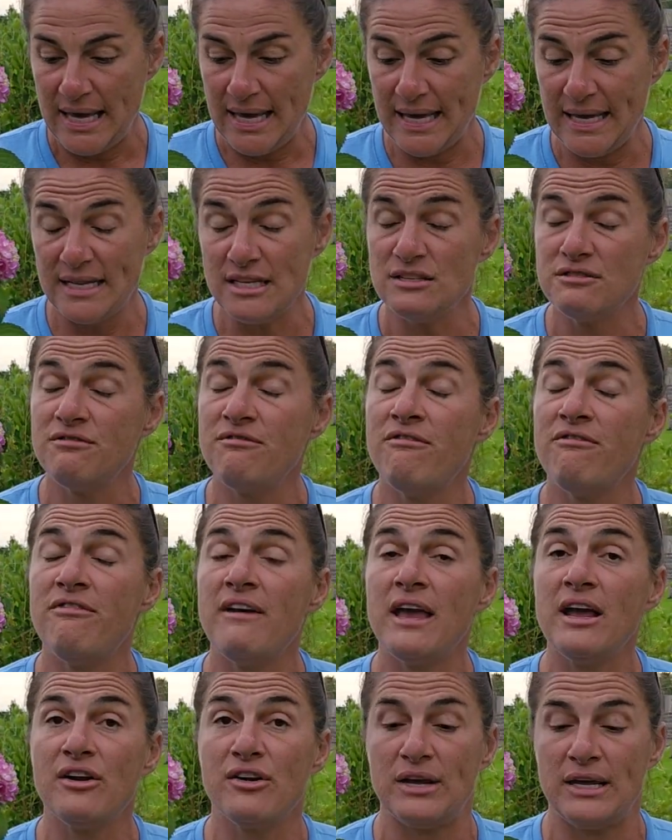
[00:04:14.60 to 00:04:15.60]
It is
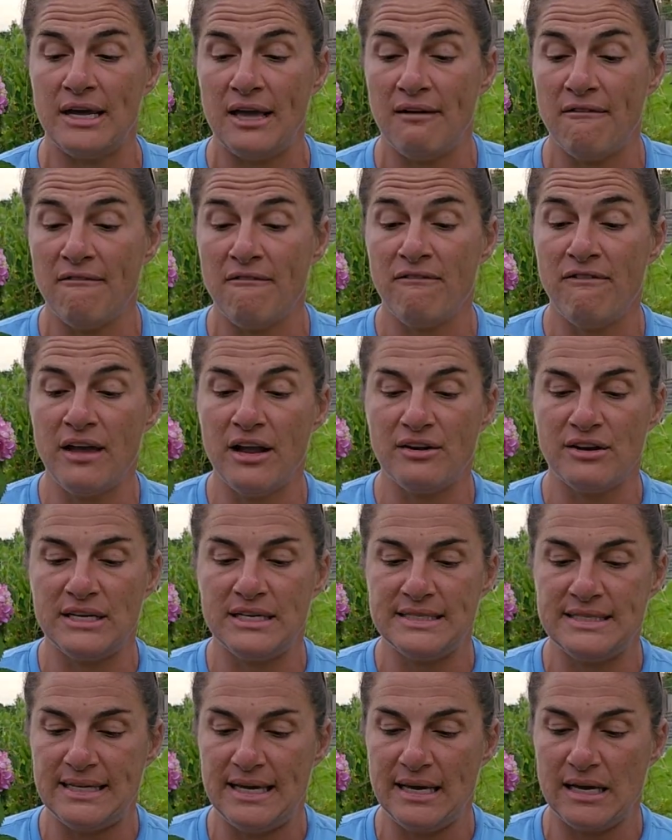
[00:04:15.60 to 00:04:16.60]
very, very
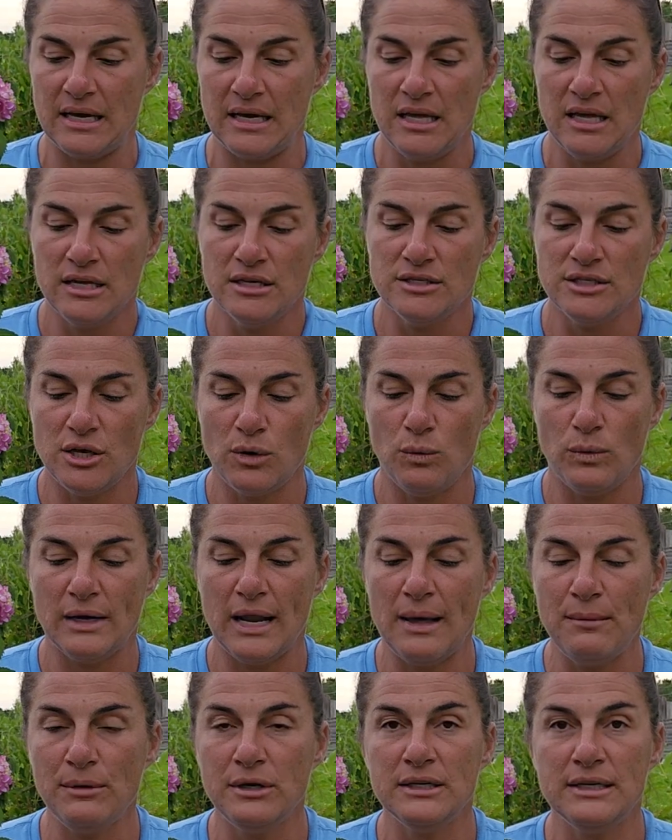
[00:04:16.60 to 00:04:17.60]
sick. So what
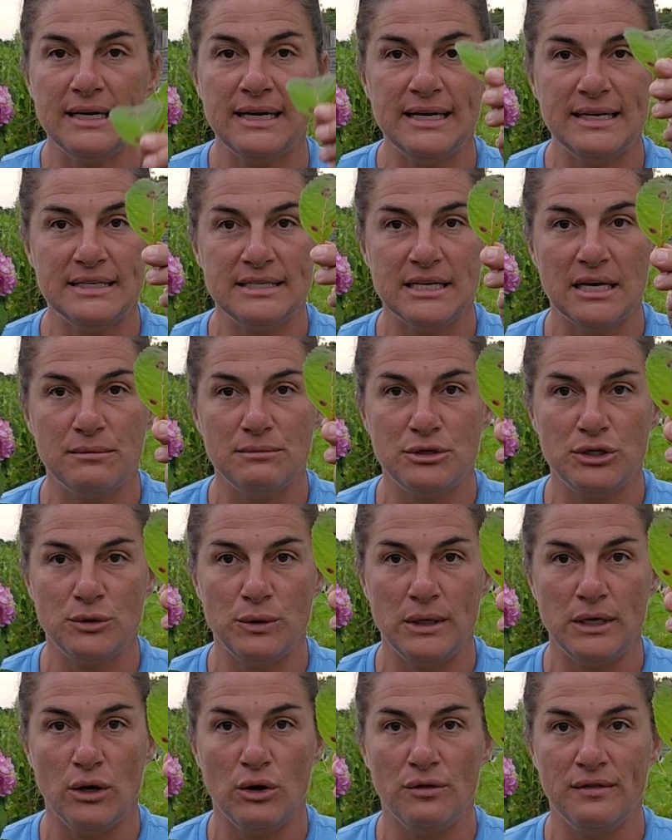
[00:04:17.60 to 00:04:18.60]
I'm going to end up
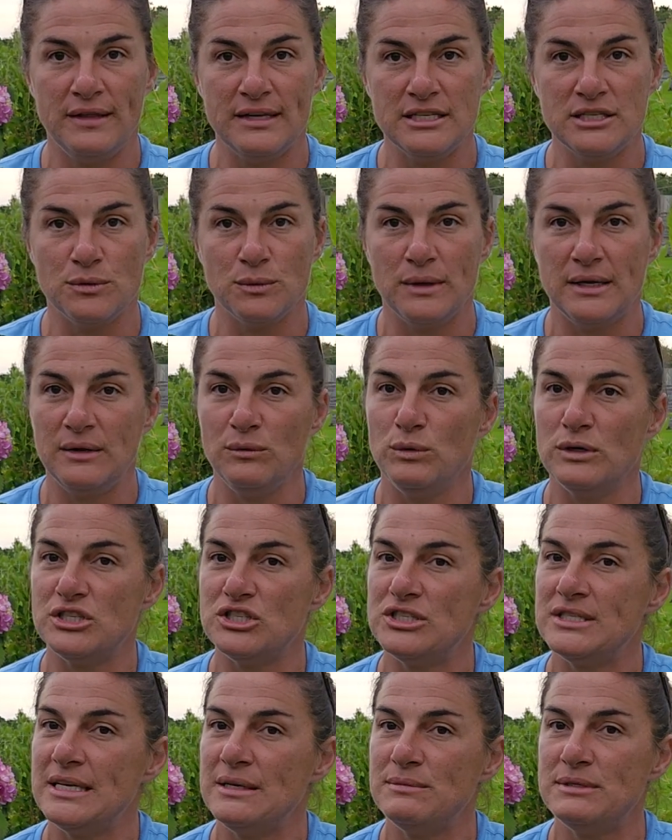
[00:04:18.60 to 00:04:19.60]
doing on this one,
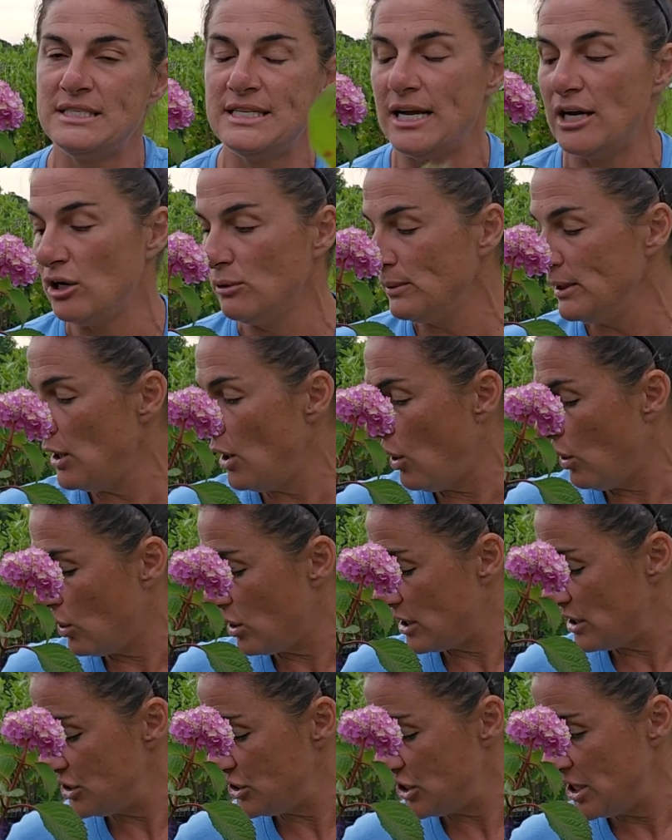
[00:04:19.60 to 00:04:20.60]
which seems terribly
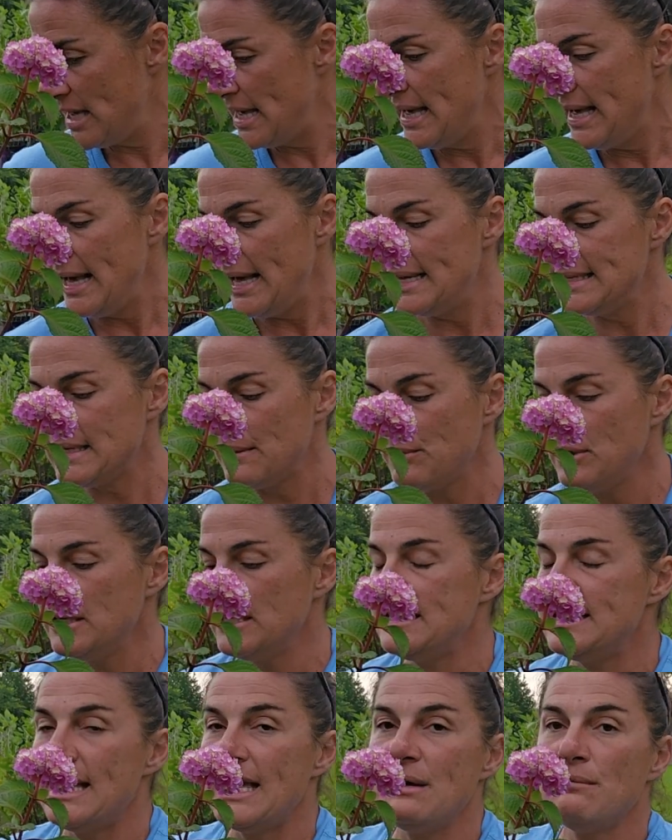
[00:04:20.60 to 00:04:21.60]
harsh, is I'm going
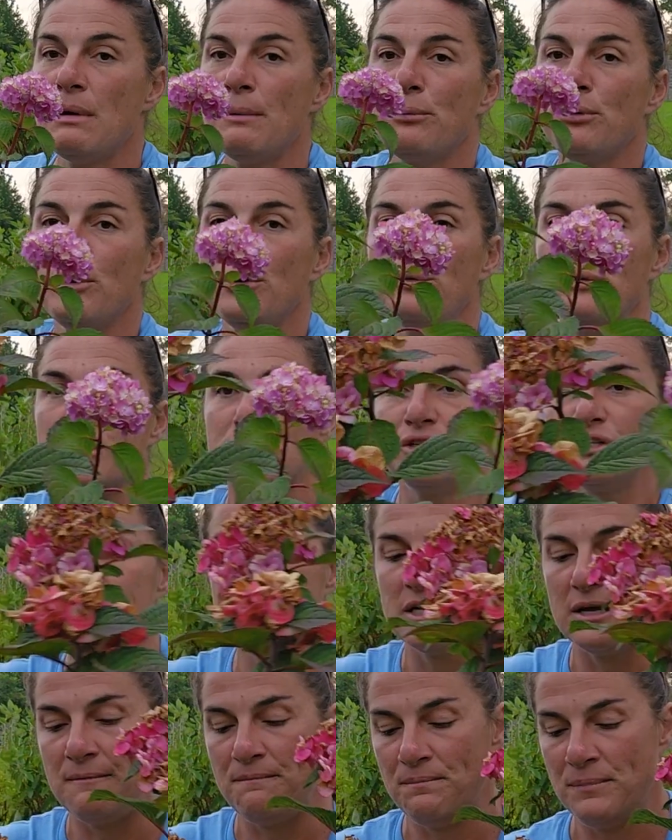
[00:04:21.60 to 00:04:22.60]
to take my
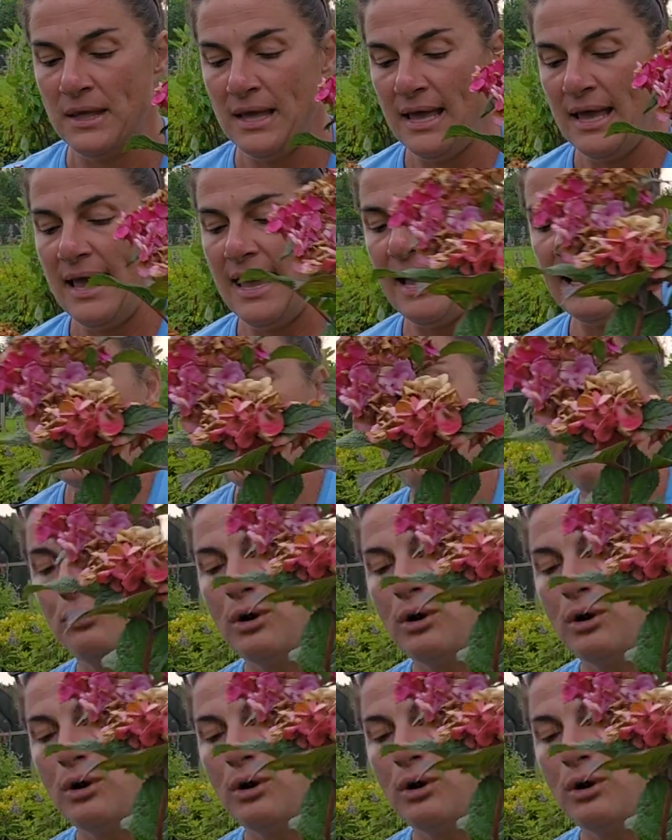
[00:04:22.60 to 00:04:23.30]
pruners and I'm